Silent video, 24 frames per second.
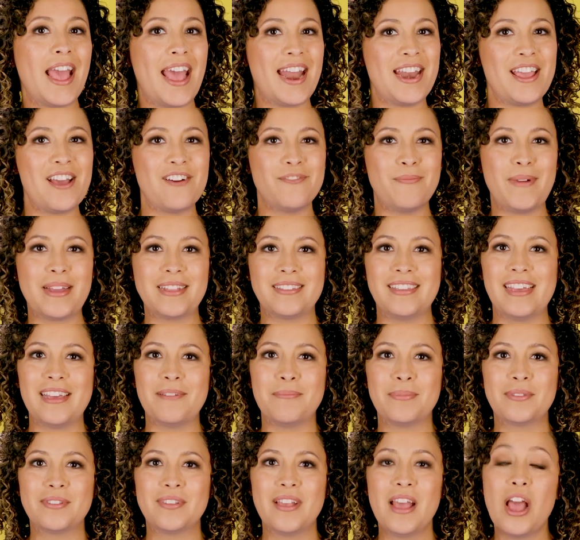any of my
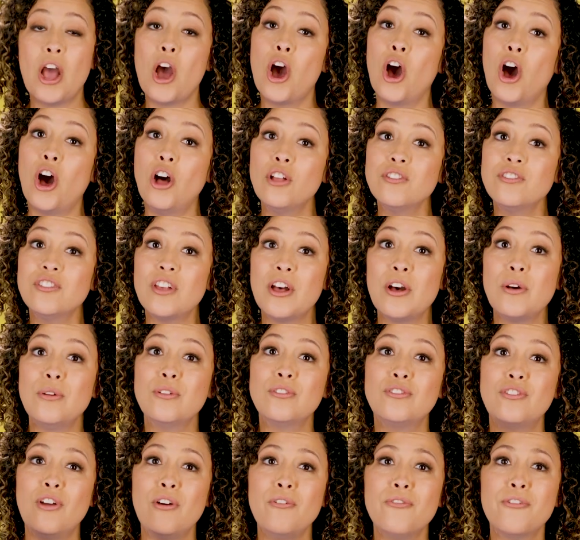tips. Also,
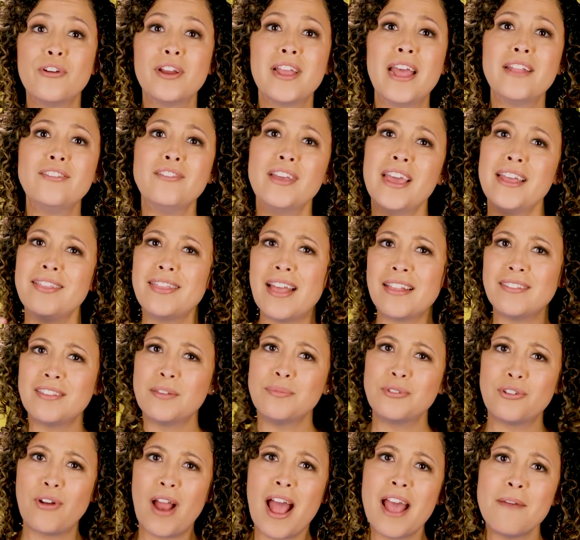don't forget to hit that
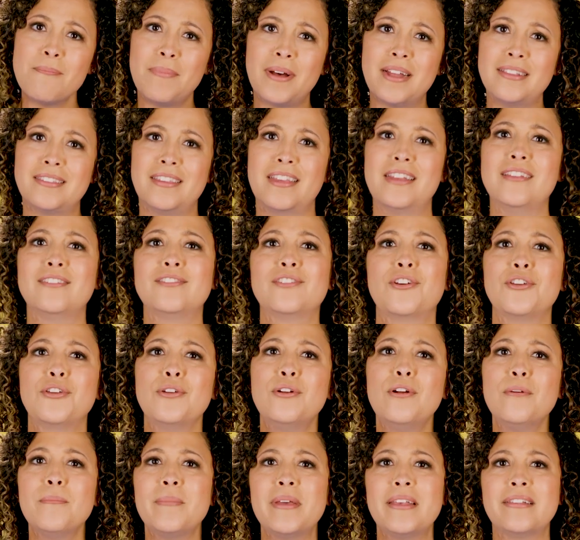subscribe button so you
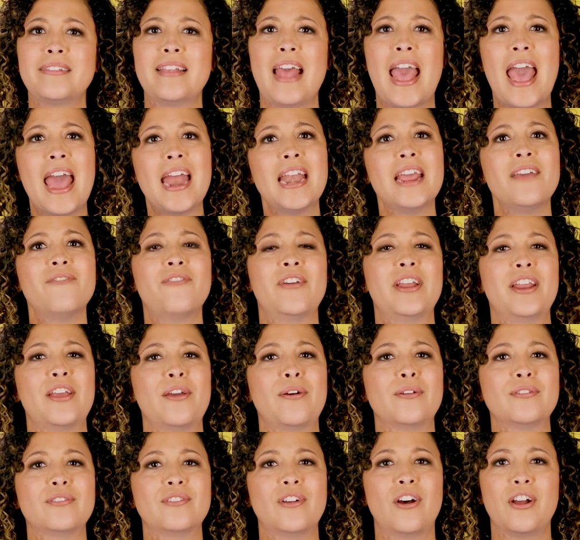don't miss any
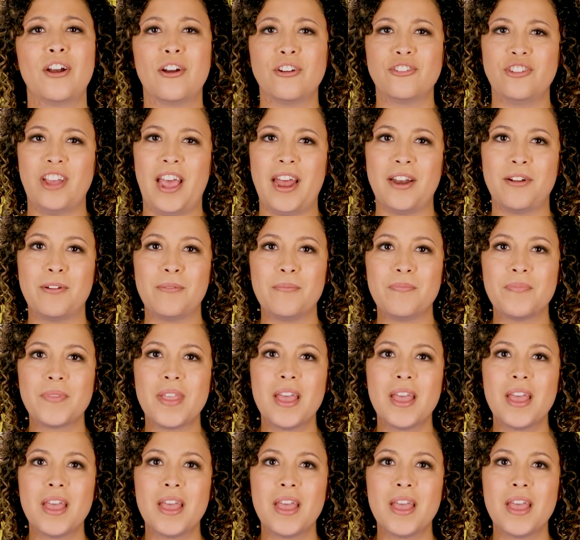videos on our channel.